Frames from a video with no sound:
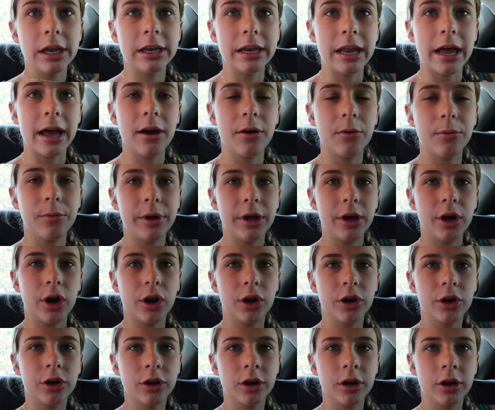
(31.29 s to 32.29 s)
Now we
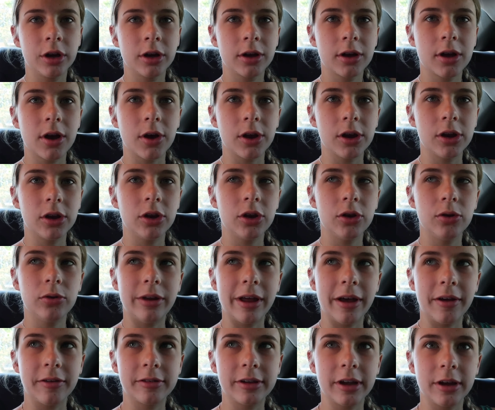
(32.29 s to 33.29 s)
are gonna do
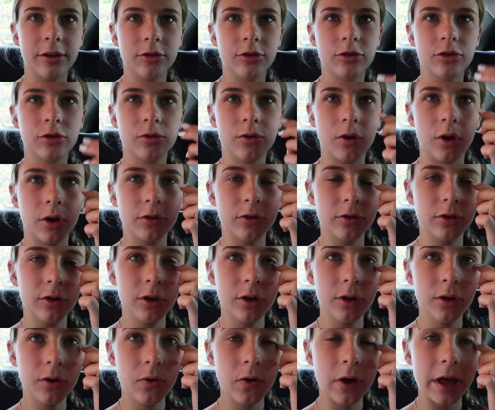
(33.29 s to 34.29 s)
downtown
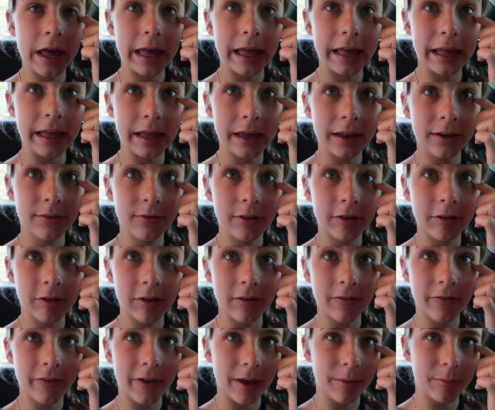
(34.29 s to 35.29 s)
Toronto and
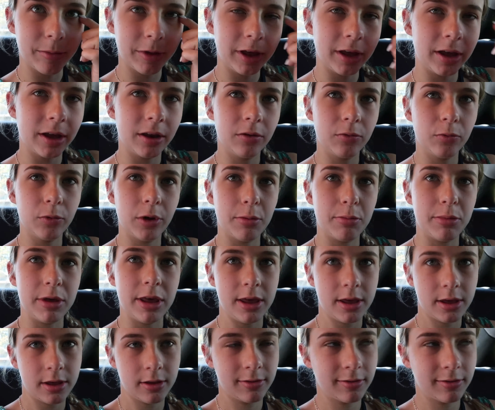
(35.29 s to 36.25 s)
visit family in Whitby.